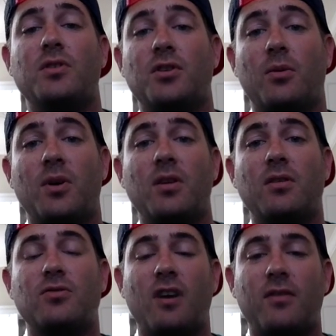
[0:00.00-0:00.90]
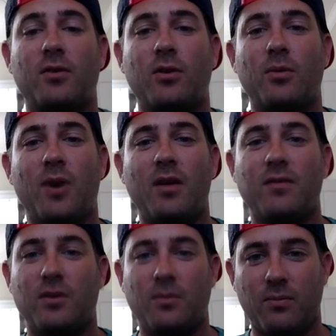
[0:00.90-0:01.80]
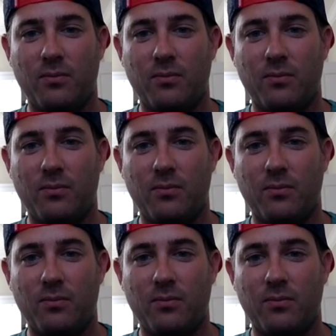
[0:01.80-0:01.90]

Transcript: determining your draft order by if you're